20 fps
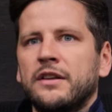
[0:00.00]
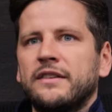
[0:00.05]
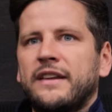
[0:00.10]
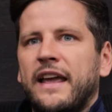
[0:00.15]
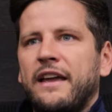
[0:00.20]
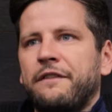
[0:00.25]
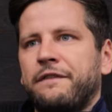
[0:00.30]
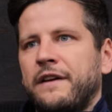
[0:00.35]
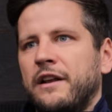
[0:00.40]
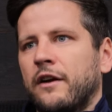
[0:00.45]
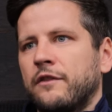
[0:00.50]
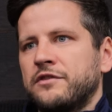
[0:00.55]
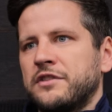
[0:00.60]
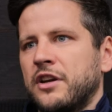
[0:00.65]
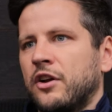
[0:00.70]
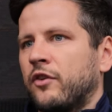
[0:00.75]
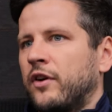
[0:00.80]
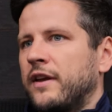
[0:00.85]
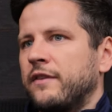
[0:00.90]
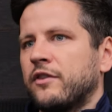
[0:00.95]
they feel
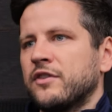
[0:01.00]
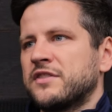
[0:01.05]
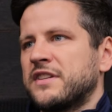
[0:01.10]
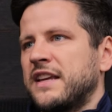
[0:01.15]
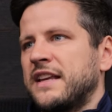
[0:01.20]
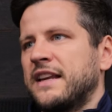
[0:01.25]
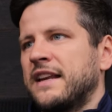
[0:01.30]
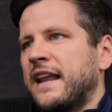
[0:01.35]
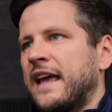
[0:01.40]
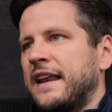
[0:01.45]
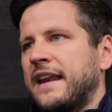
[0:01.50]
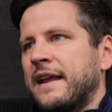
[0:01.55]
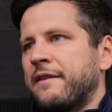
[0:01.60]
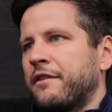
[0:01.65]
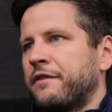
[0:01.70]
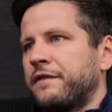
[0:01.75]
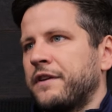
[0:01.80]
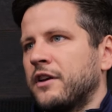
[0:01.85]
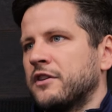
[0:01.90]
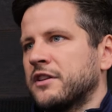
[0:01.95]
aggrieved. Conceding late
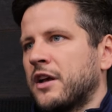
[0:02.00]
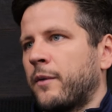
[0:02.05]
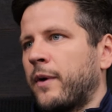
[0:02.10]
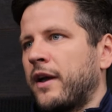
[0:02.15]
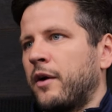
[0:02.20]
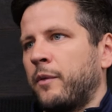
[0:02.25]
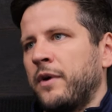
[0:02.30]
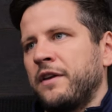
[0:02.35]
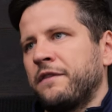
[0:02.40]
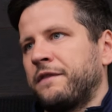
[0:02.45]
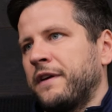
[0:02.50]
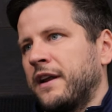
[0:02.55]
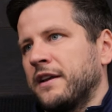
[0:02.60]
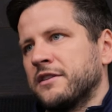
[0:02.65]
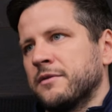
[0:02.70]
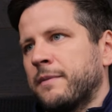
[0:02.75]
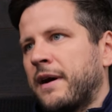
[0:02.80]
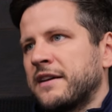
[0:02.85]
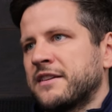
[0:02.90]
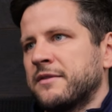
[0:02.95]
never feels that way. We feel
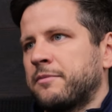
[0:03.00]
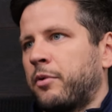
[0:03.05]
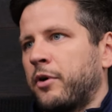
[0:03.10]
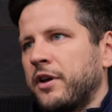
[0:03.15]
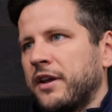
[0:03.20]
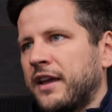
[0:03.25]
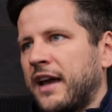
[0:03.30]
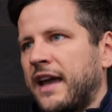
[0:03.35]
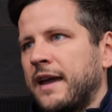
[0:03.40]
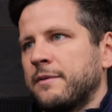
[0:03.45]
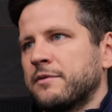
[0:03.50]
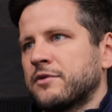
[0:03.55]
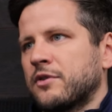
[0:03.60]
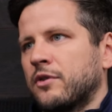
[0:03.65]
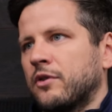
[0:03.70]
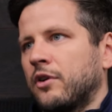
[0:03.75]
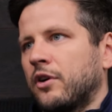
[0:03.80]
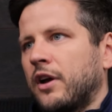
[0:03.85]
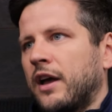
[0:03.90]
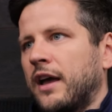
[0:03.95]
it's a massive point game,
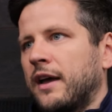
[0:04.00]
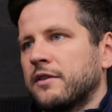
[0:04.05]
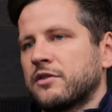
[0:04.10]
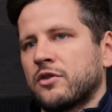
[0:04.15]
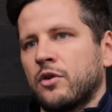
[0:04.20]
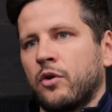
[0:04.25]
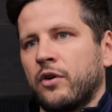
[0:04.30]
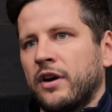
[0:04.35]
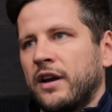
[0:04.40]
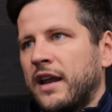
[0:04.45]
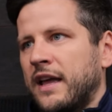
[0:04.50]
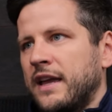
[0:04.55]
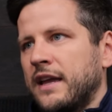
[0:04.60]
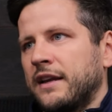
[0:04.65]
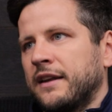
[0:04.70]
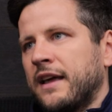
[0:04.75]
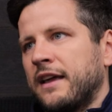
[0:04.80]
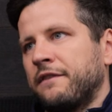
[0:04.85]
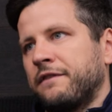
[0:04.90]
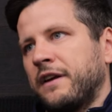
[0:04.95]
scoring late,
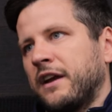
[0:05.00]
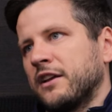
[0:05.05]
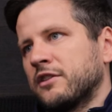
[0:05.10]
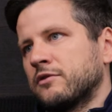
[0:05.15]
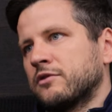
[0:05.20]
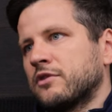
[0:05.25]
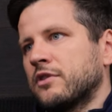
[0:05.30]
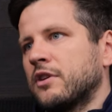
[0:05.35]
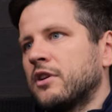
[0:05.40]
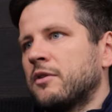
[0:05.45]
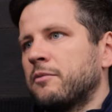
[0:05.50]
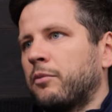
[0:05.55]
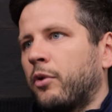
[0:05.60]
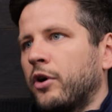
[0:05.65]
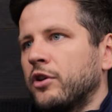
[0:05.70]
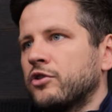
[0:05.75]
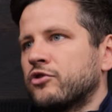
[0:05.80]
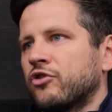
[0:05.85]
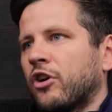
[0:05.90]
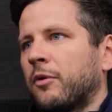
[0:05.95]
and they think it's
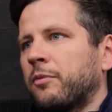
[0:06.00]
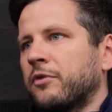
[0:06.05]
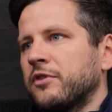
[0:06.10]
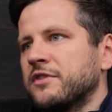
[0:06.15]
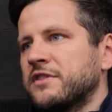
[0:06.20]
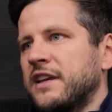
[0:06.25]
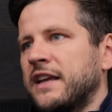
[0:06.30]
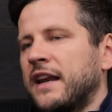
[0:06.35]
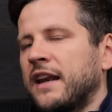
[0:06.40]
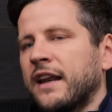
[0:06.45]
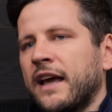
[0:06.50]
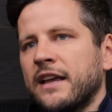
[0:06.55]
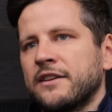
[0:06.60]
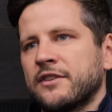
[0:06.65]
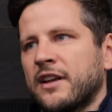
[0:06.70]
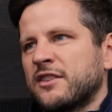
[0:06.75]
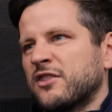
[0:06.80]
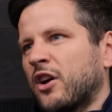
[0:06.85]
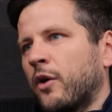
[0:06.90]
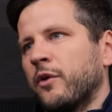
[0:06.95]
points dropped conceding late,
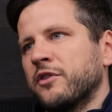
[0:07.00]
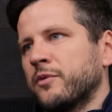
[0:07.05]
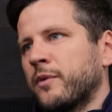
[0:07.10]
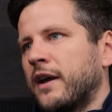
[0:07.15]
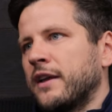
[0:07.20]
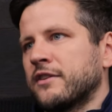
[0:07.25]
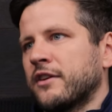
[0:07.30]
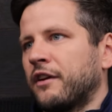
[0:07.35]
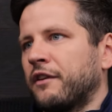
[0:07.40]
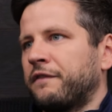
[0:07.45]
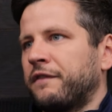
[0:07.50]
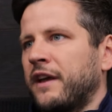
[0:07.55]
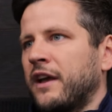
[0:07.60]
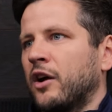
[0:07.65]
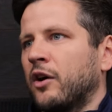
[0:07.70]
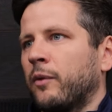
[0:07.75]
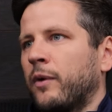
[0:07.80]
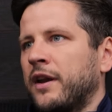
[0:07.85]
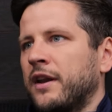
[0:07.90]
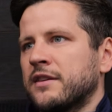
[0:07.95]
so that's always the way it's going to
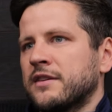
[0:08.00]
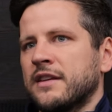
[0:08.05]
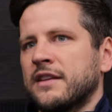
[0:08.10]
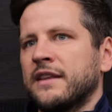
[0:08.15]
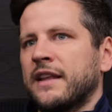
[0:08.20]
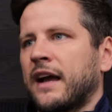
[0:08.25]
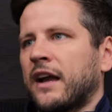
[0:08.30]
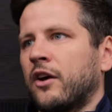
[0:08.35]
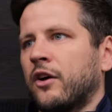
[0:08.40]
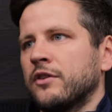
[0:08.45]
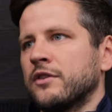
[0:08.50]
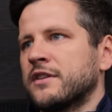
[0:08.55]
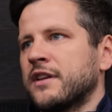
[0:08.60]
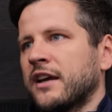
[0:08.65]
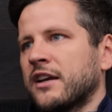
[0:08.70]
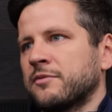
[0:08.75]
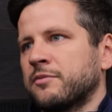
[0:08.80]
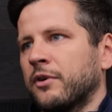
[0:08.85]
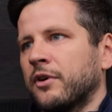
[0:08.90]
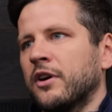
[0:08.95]
feel when it's in that
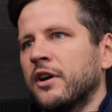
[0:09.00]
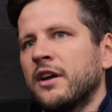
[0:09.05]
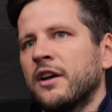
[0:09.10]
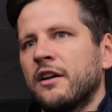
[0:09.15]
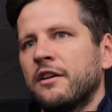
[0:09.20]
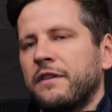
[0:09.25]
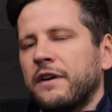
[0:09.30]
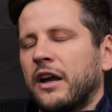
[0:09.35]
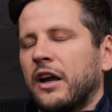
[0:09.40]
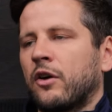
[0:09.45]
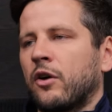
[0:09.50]
context. But I think